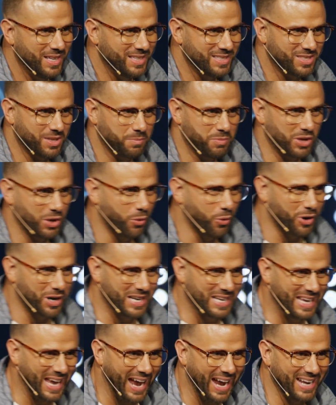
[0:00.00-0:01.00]
something
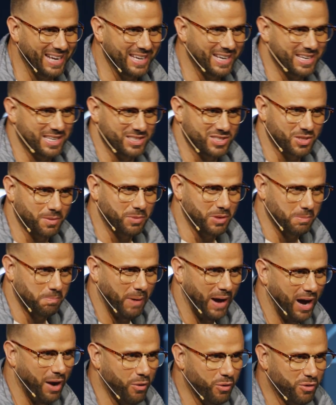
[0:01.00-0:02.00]
organic, and something
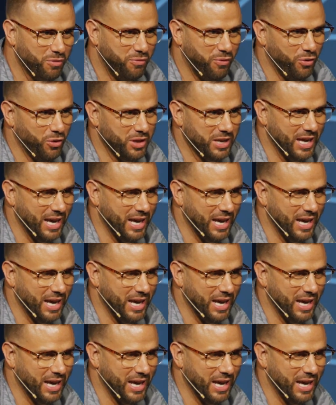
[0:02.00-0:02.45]
powerful.